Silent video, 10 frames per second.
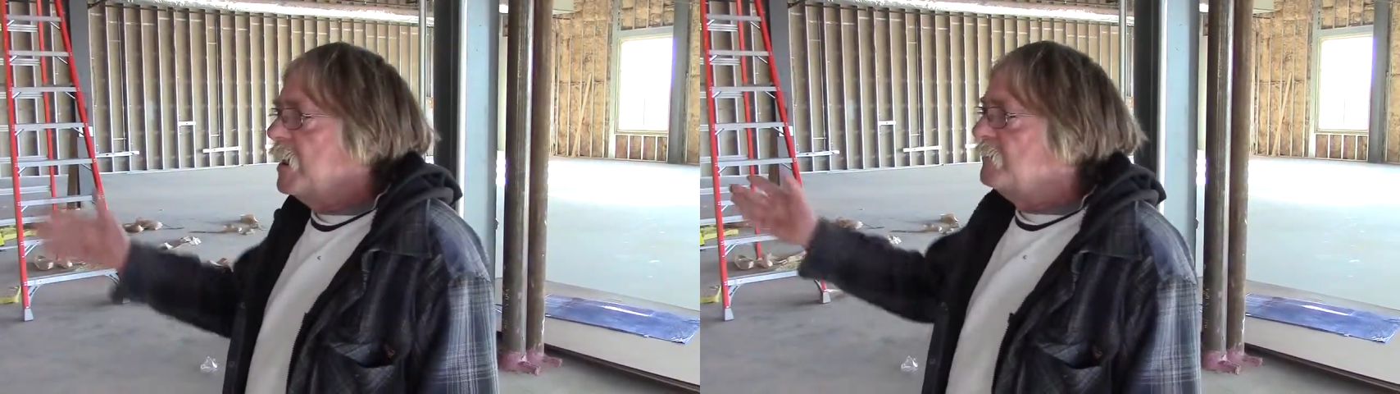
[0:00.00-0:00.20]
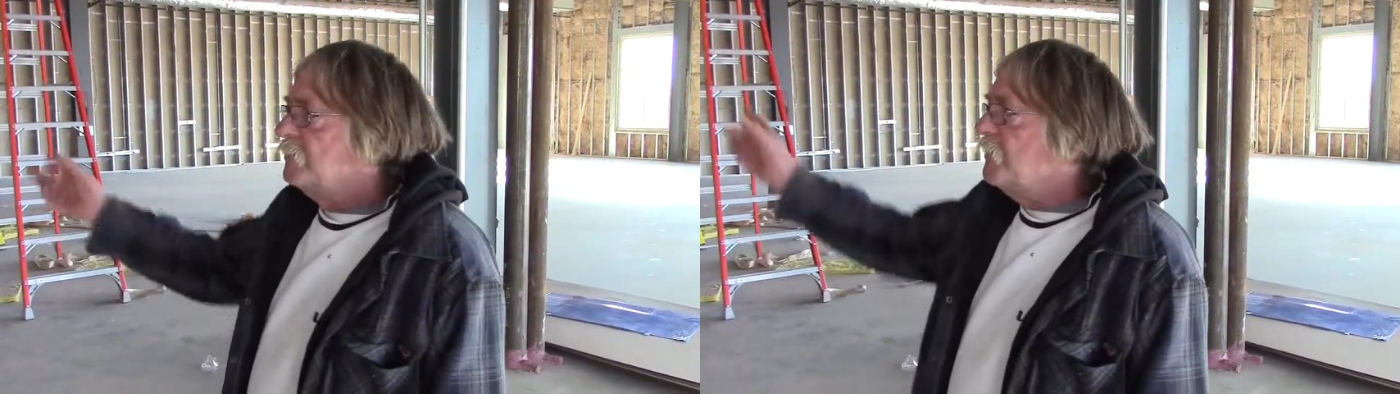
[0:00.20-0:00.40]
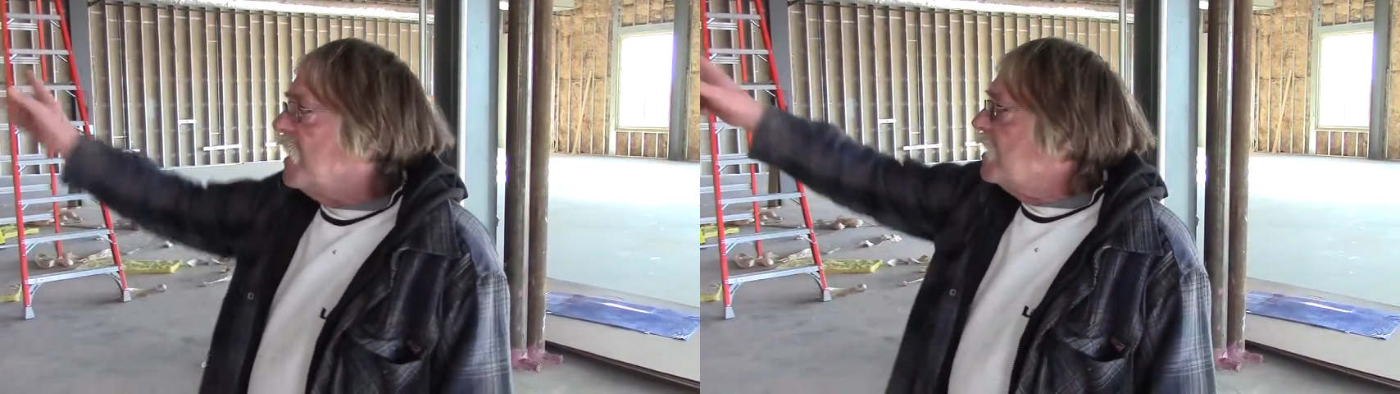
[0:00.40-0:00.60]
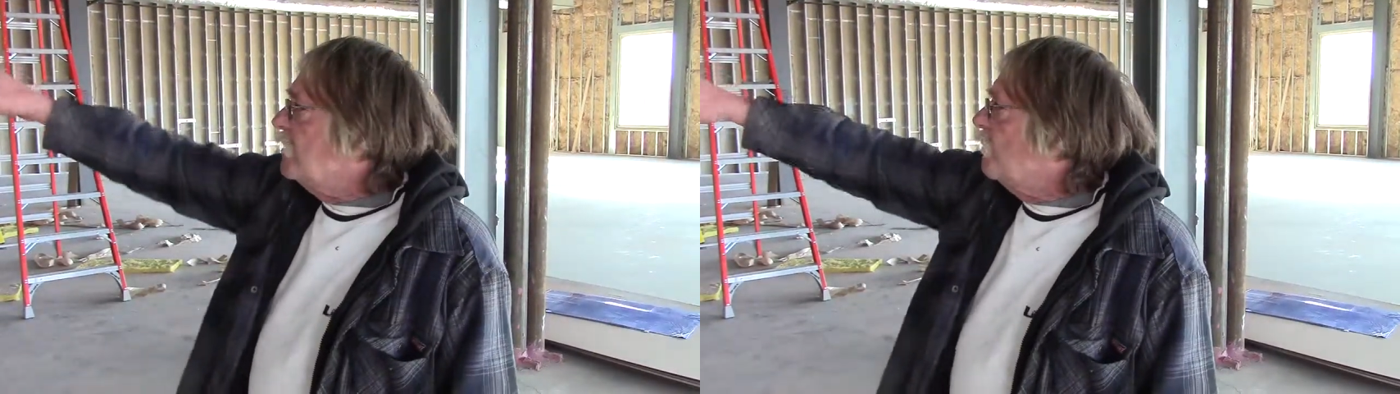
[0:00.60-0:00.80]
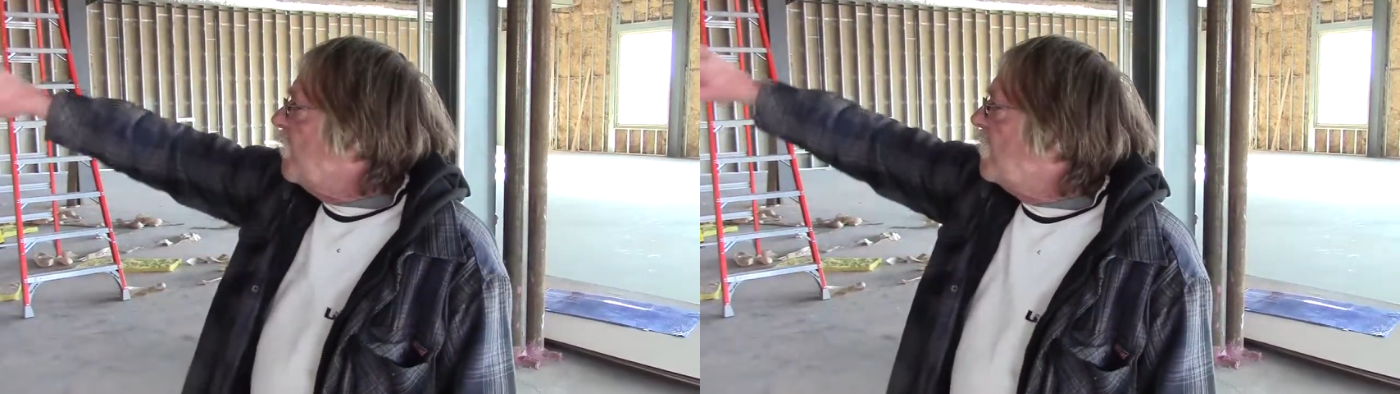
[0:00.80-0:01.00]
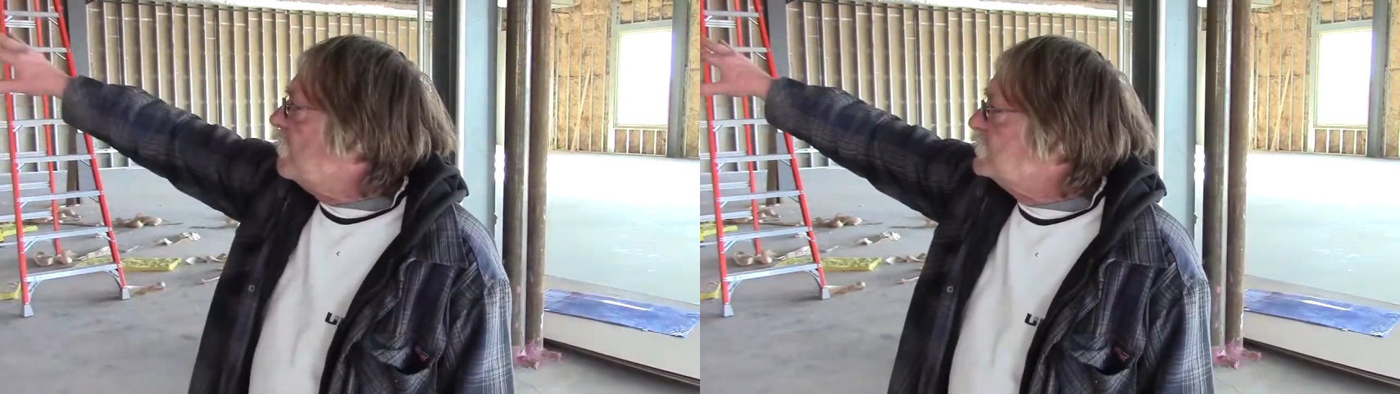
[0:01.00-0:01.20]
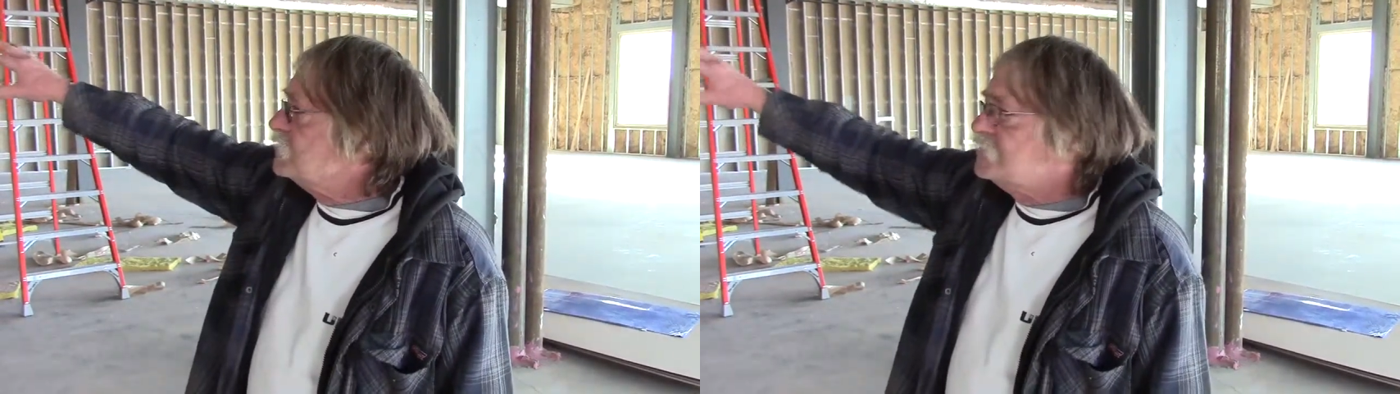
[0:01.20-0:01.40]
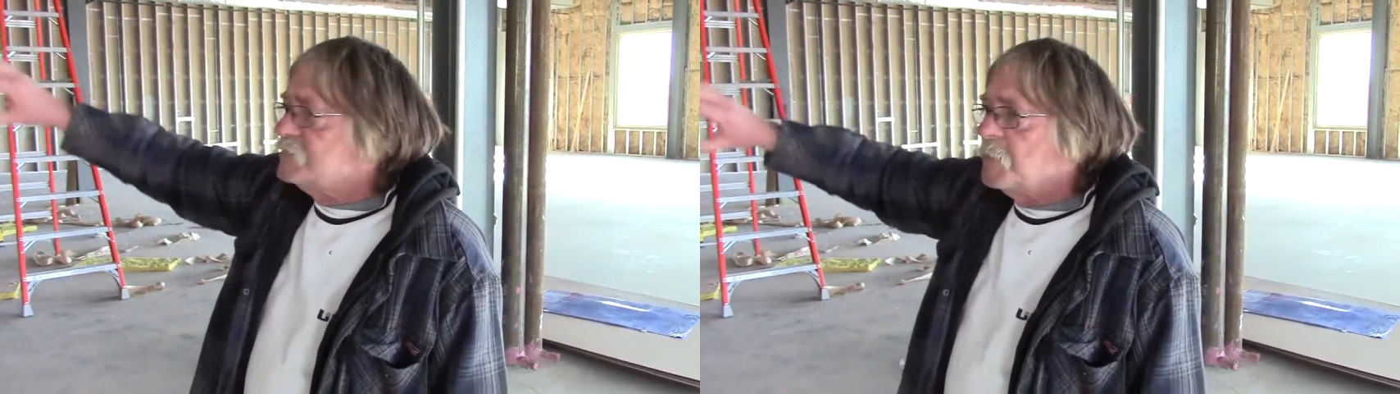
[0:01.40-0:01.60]
have dividing walls
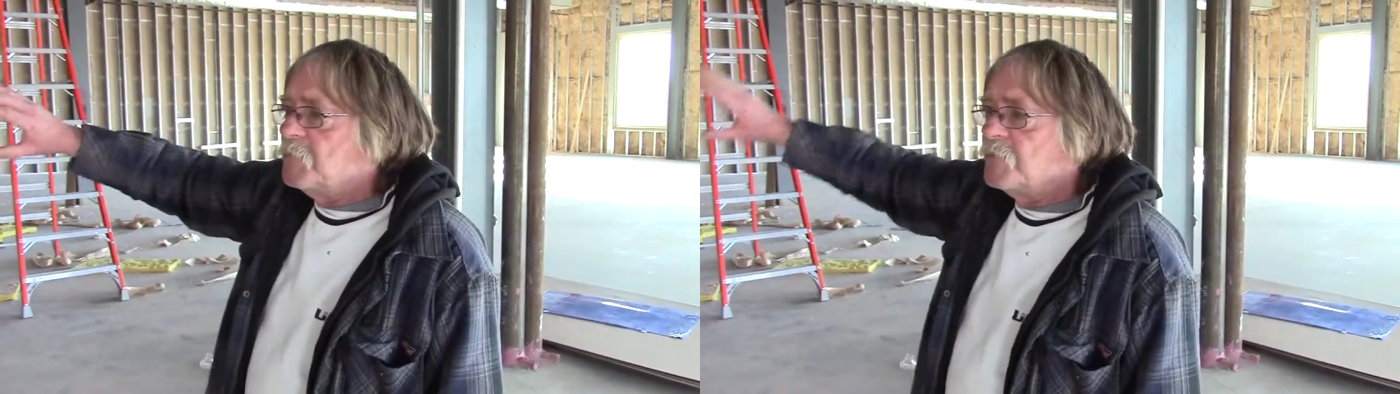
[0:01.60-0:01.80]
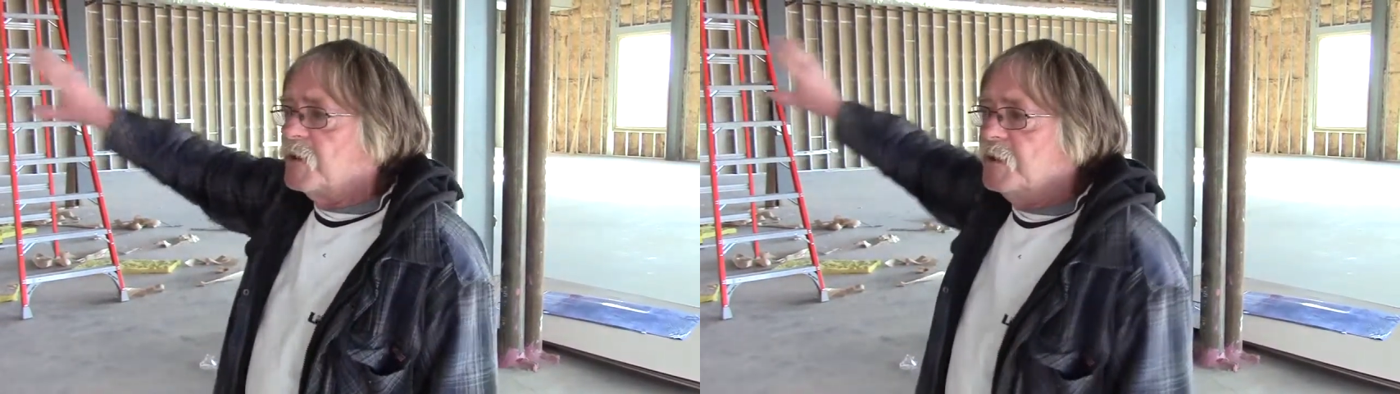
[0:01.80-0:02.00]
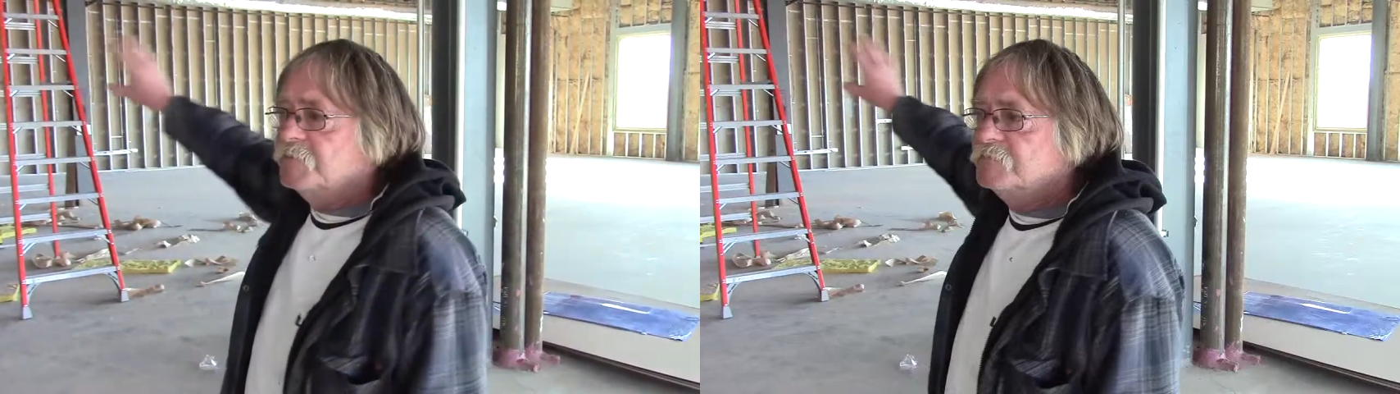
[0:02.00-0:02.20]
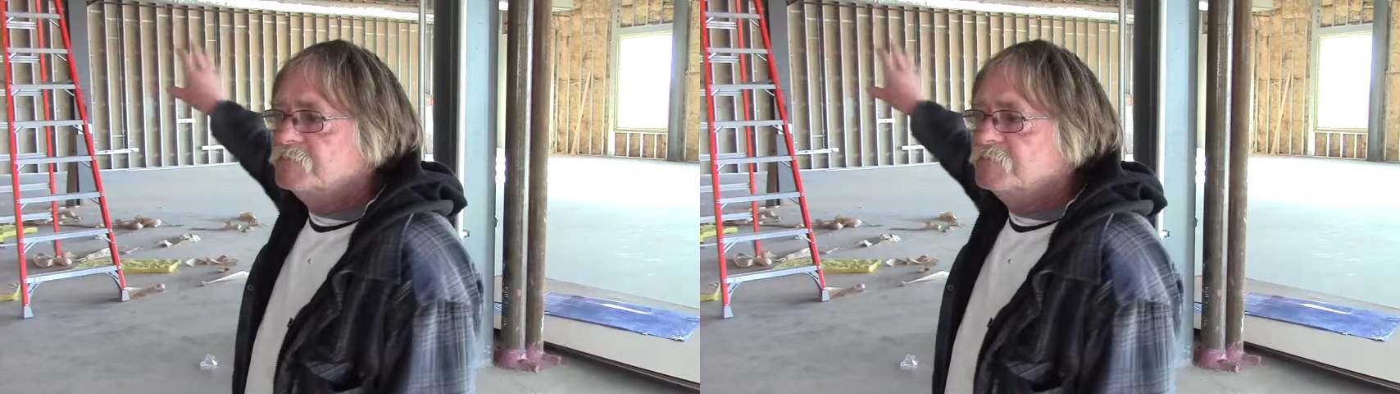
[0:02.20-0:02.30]
that separate